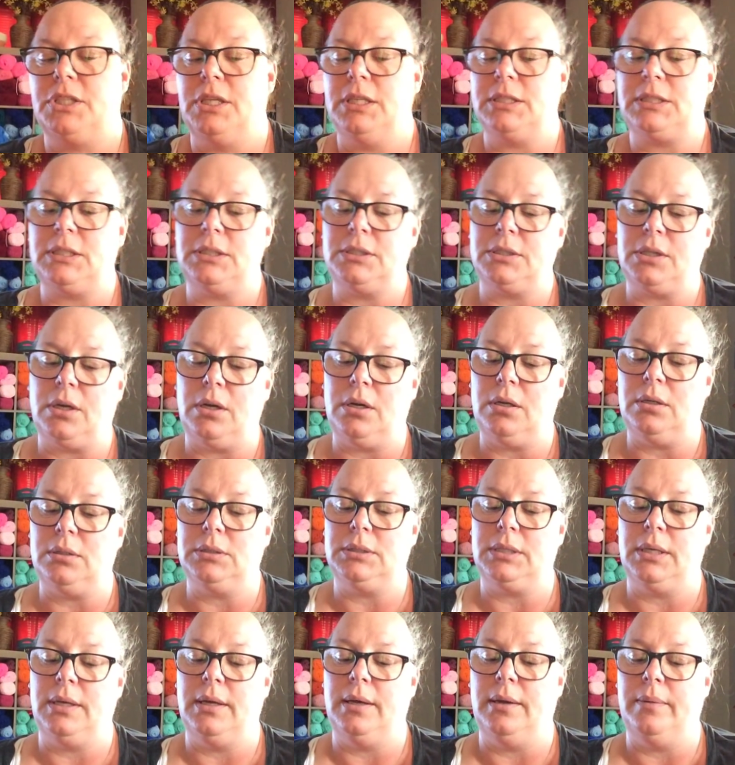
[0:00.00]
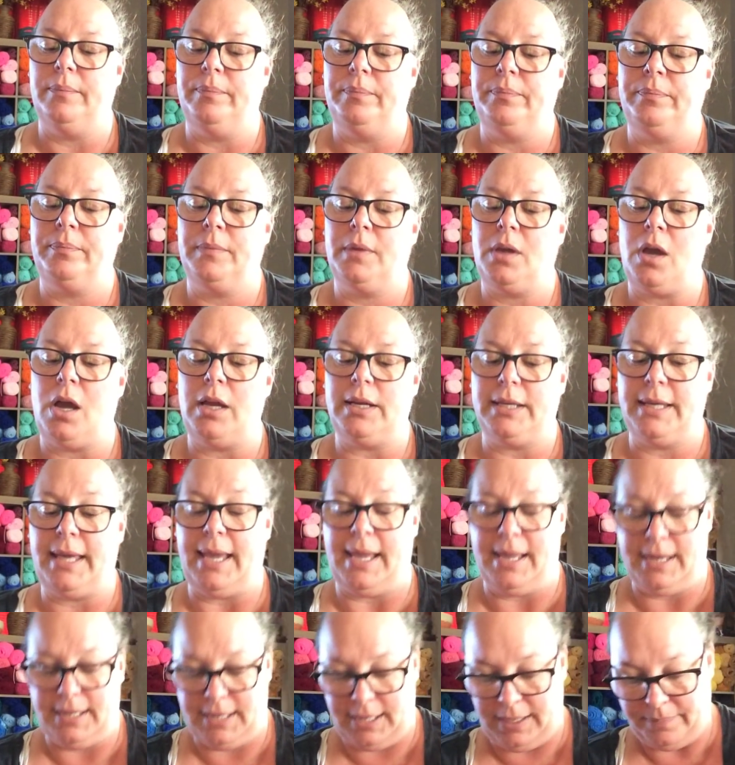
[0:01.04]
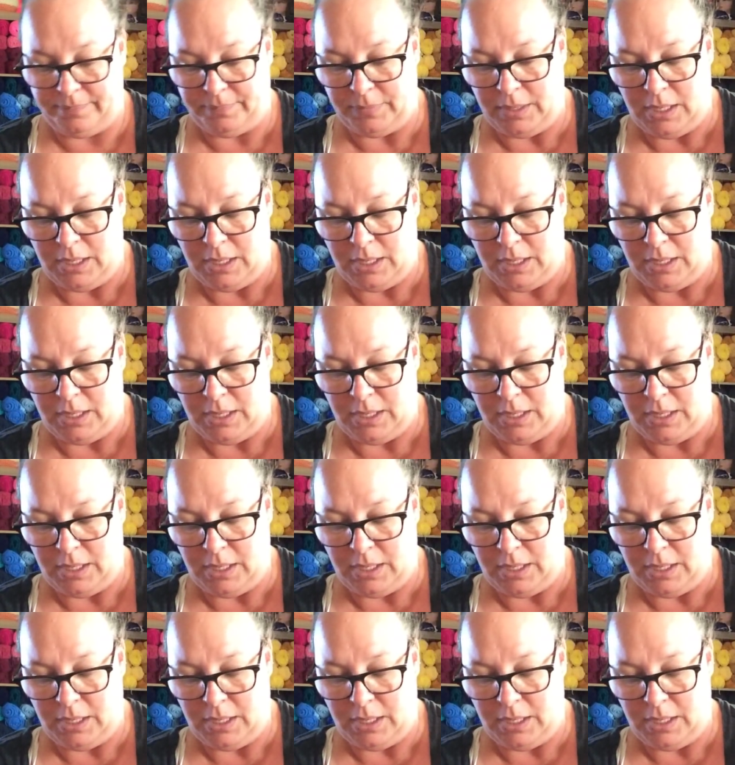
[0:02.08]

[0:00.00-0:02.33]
This is called Cotton Candy.